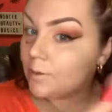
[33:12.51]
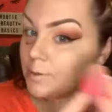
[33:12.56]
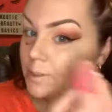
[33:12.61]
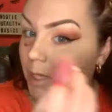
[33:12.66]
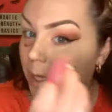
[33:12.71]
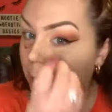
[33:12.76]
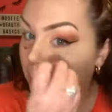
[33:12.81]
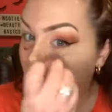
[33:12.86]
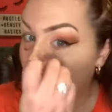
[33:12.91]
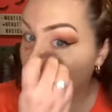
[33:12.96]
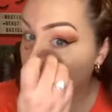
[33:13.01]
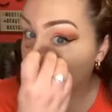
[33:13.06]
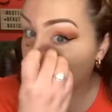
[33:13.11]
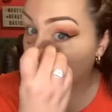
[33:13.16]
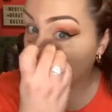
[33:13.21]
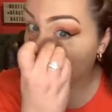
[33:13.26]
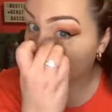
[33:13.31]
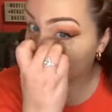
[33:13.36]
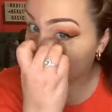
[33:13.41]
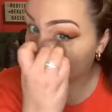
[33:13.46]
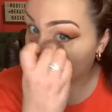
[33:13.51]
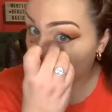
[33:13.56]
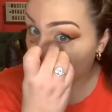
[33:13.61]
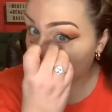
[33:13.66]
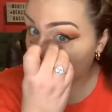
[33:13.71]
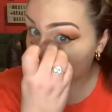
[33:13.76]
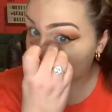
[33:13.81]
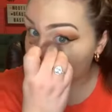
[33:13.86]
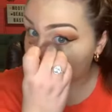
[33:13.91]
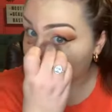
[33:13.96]
It's like, why did you let me do my
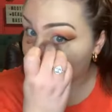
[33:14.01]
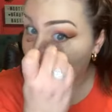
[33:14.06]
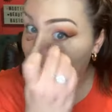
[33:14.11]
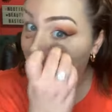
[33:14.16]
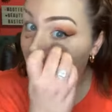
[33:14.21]
brows like that?